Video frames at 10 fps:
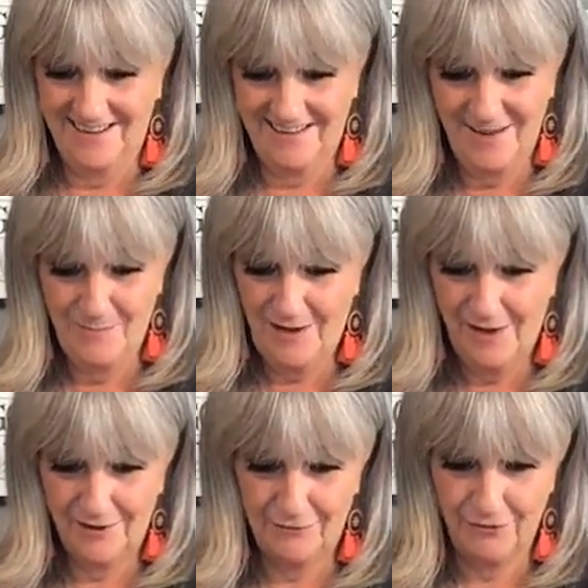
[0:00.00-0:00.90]
You know, I
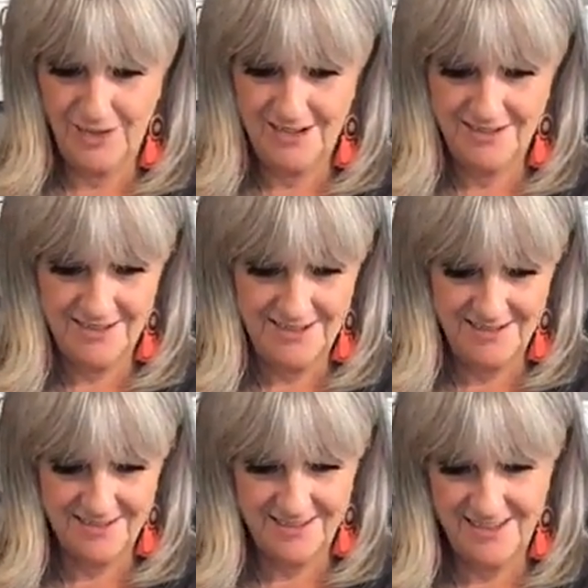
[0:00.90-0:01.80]
blogged for
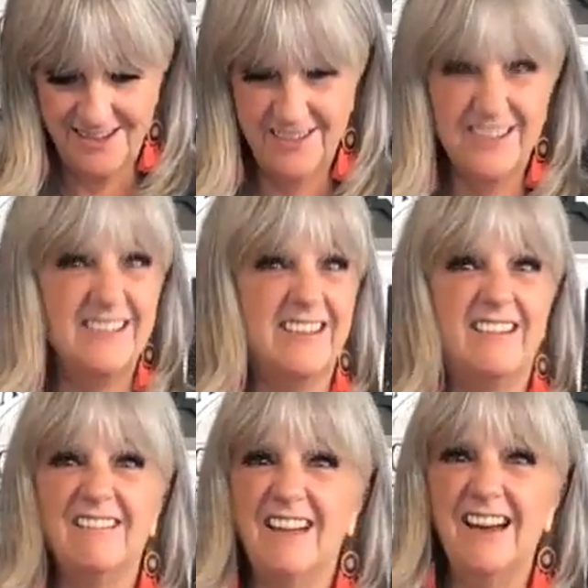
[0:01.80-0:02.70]
years and years and years
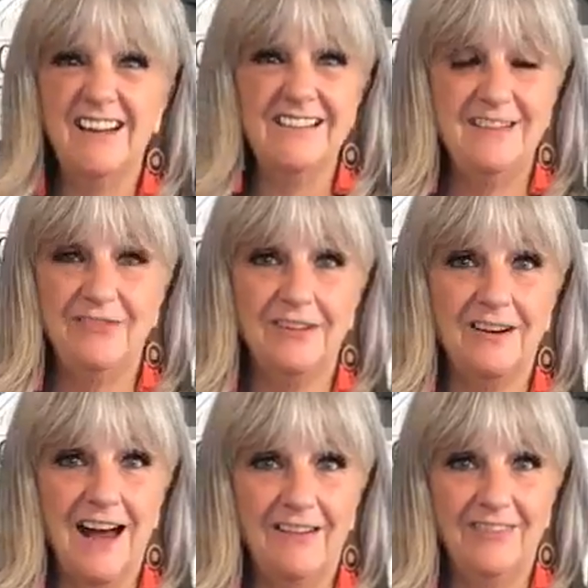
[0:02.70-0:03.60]
and did all kind of
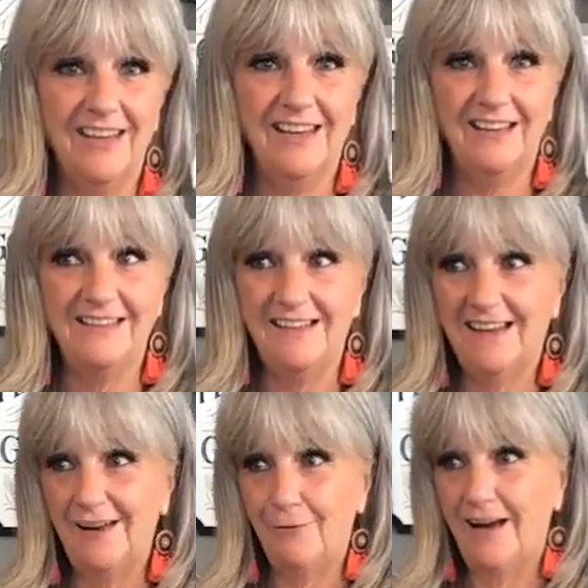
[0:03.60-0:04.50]
different crafting
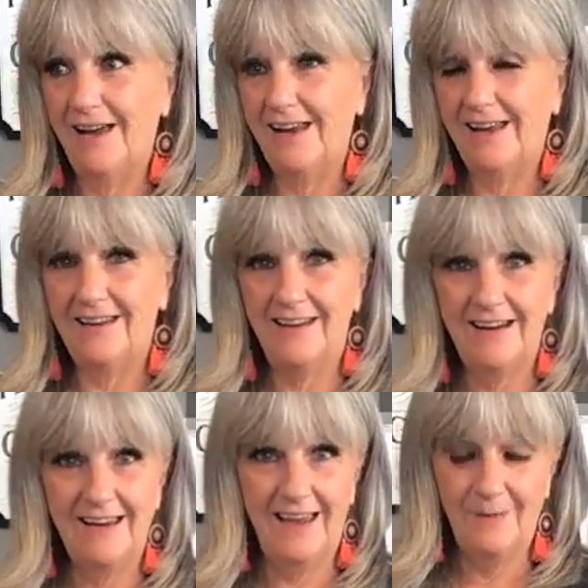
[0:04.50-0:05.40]
and DIYing,
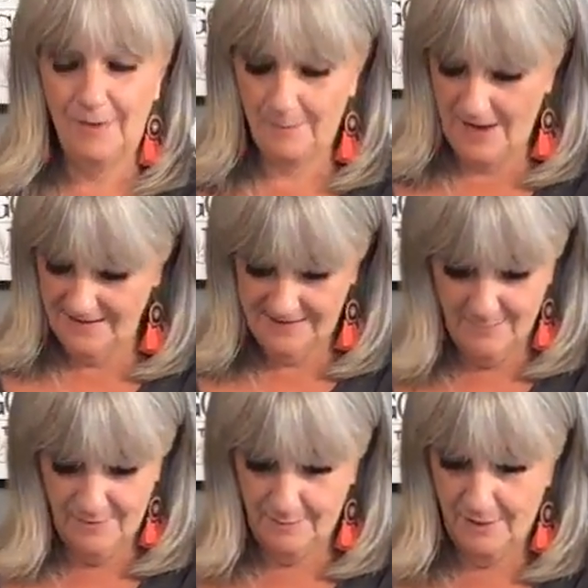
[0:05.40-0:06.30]
and then
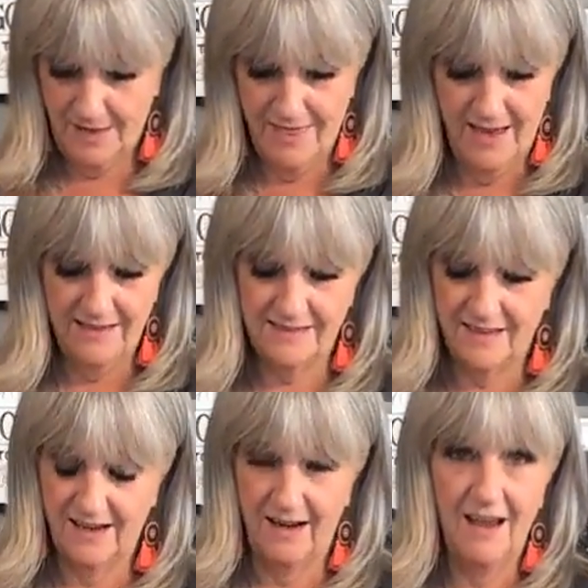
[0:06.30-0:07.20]
I stumbled upon
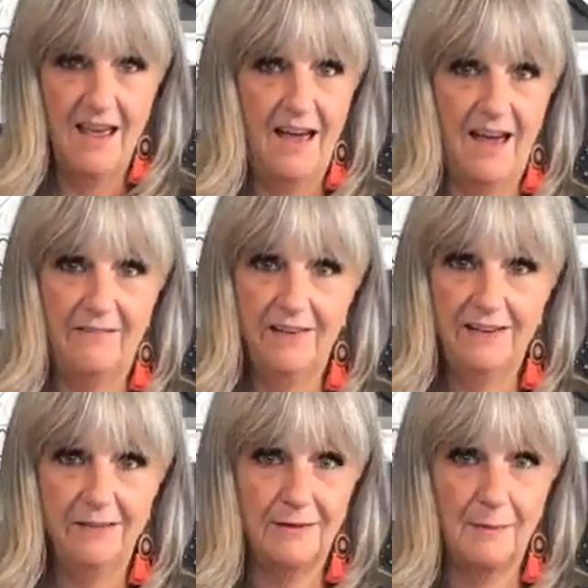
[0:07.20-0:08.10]
this and
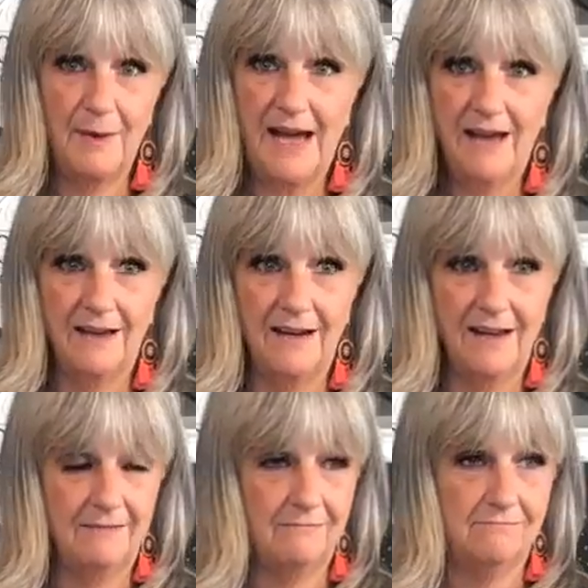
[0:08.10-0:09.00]
haven't looked
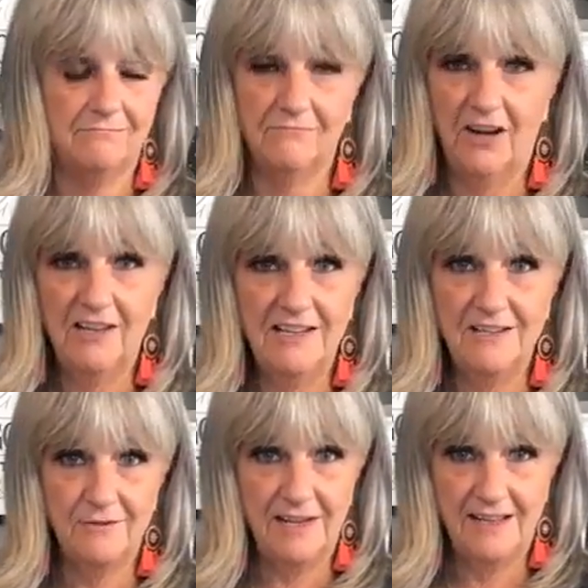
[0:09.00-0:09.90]
back, and I
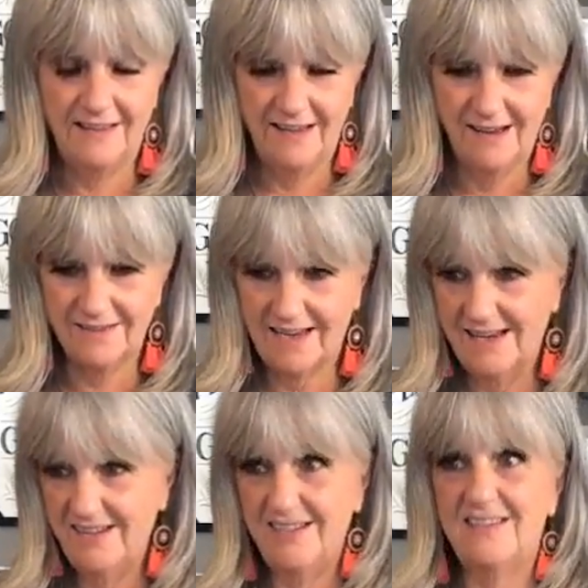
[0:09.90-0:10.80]
barely do anything
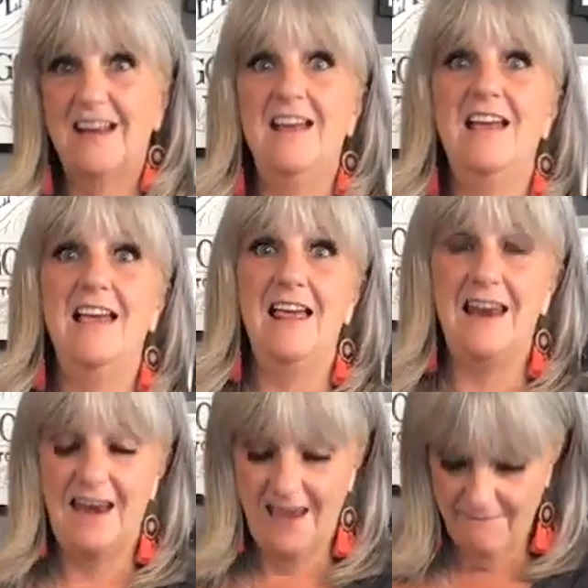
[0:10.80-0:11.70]
else. I just
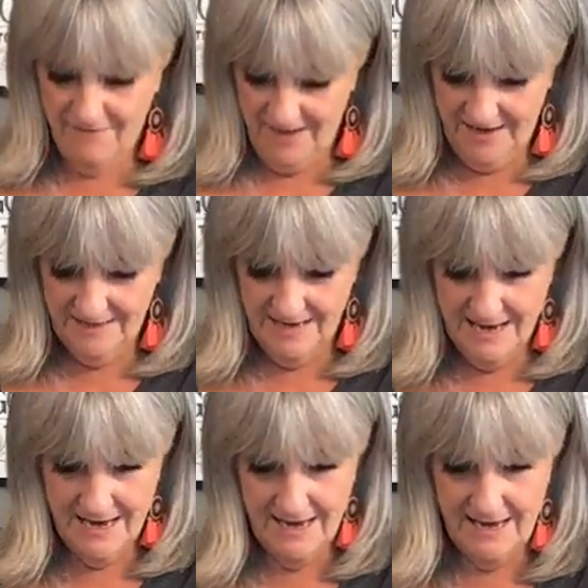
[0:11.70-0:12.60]
love
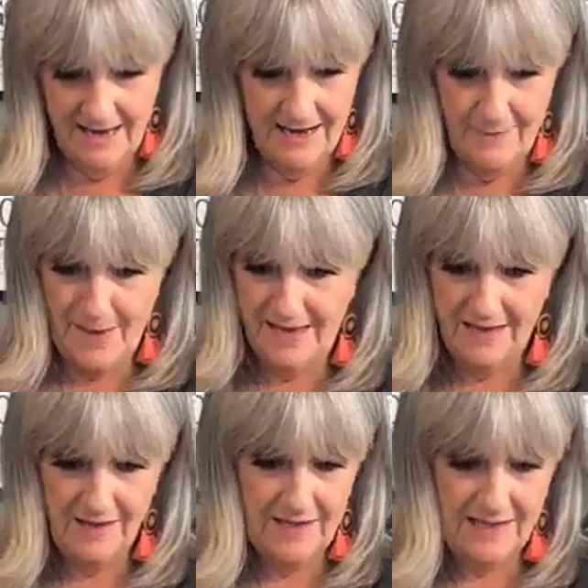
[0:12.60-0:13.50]
this, and I
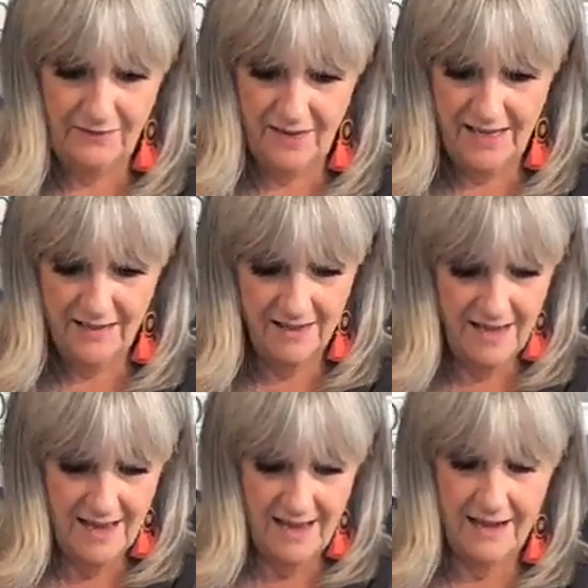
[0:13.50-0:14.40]
make a good
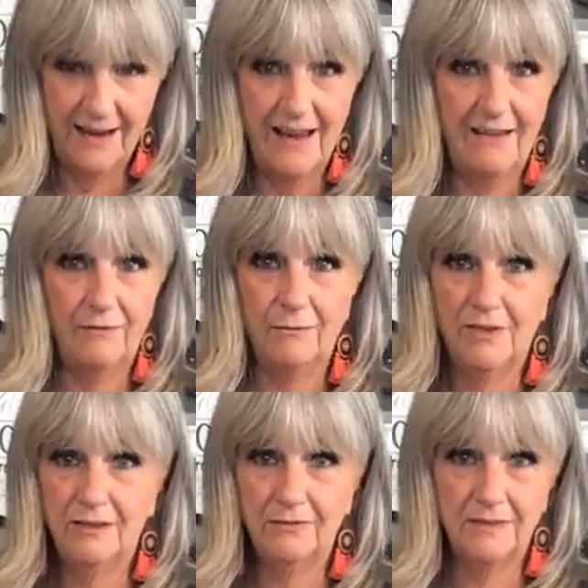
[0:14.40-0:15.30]
living, and I
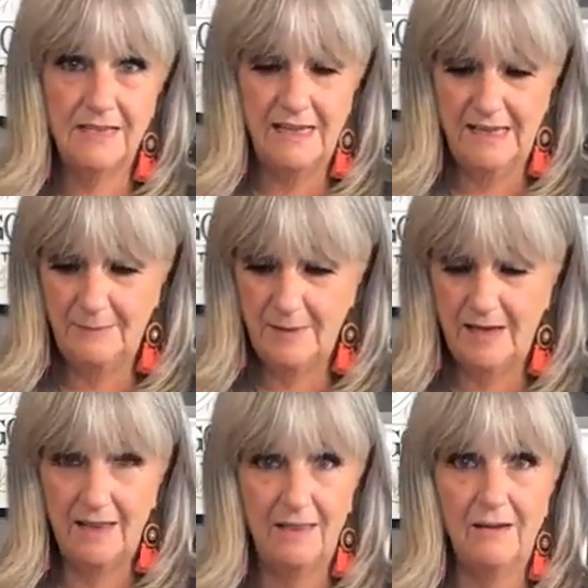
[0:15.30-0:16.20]
have a wonderful
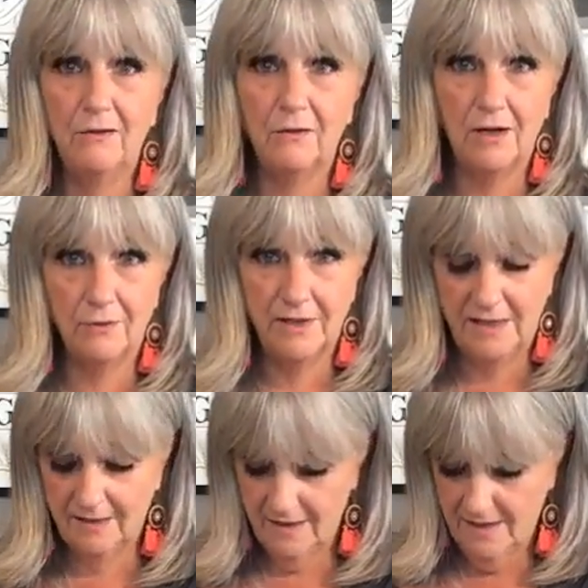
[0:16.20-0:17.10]
team, and they're
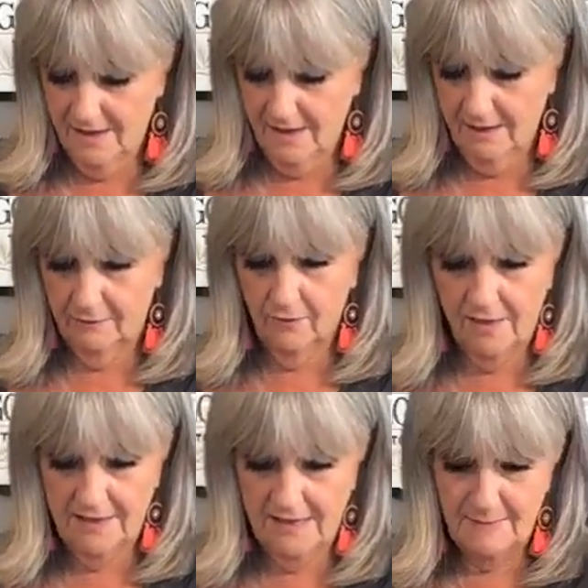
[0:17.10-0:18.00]
growing,
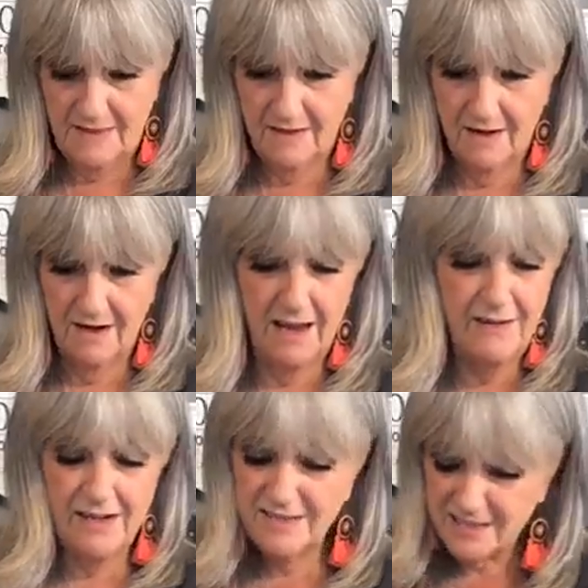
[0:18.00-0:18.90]
and growing teams are there.
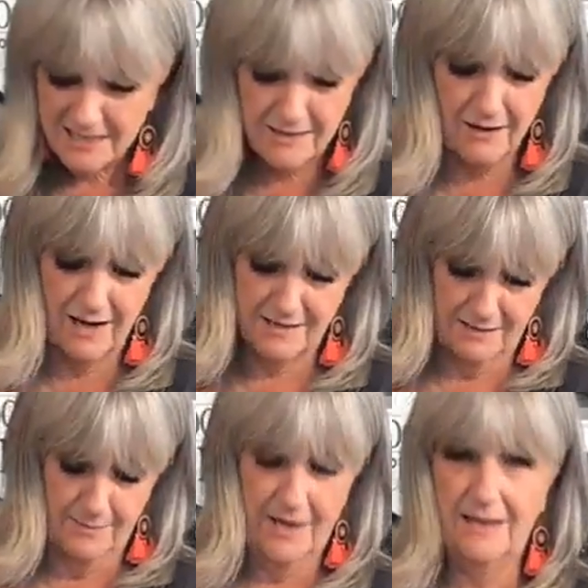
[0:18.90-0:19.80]
It's just
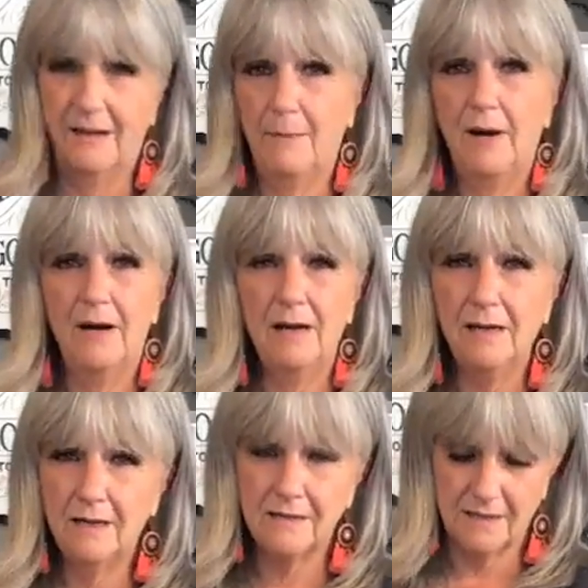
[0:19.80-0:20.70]
awesome, and the
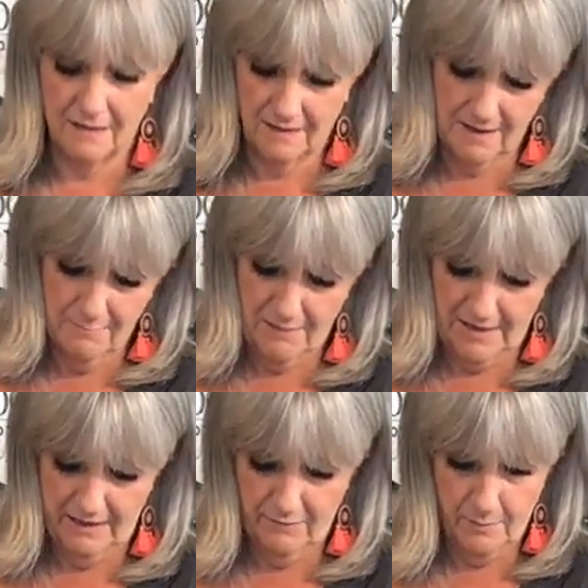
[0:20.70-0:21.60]
perks are
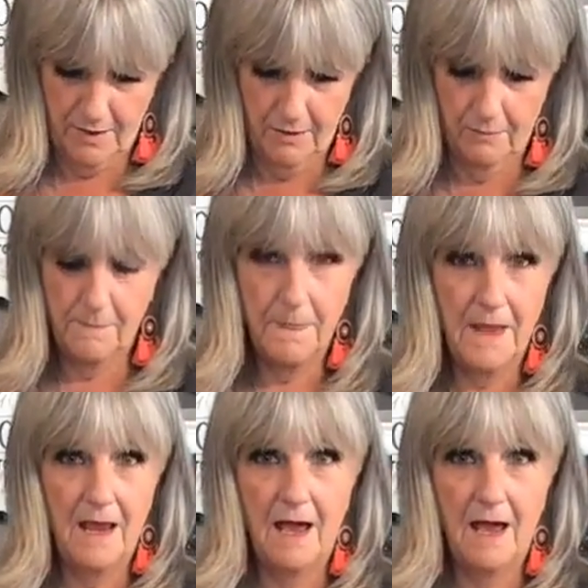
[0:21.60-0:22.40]
unbelievable.